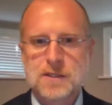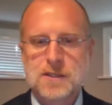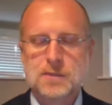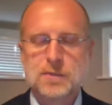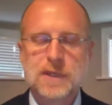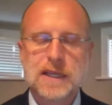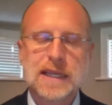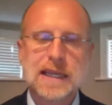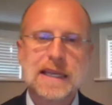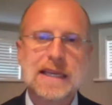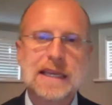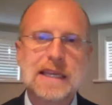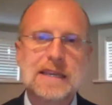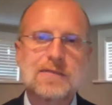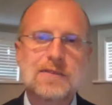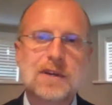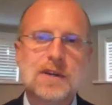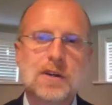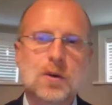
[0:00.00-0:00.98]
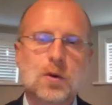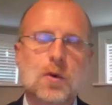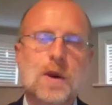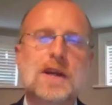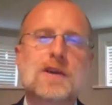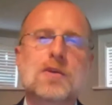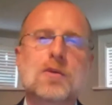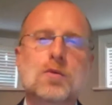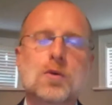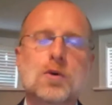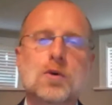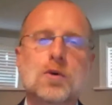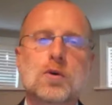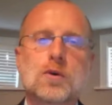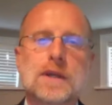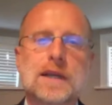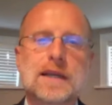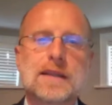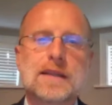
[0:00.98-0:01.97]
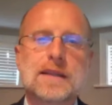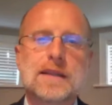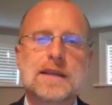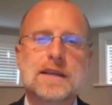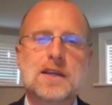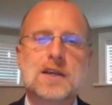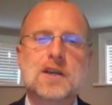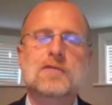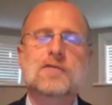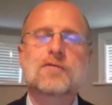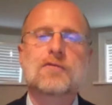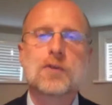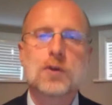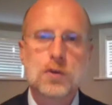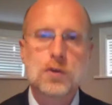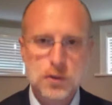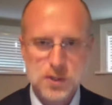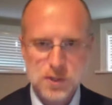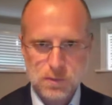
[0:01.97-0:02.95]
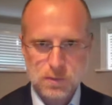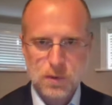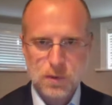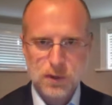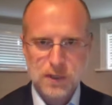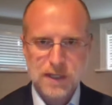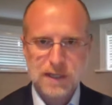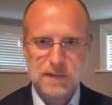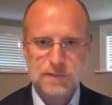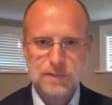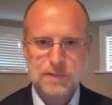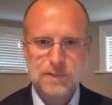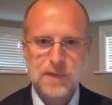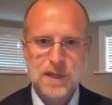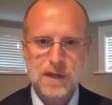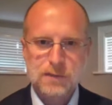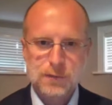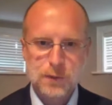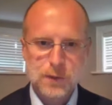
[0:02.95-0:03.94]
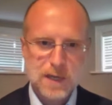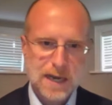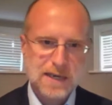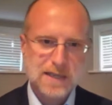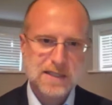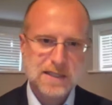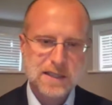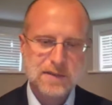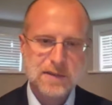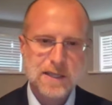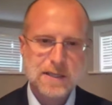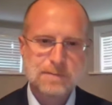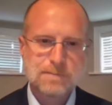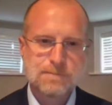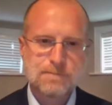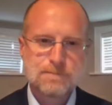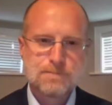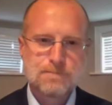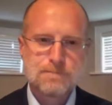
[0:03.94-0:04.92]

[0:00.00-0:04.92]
to play an even greater role in the converged market for connectivity.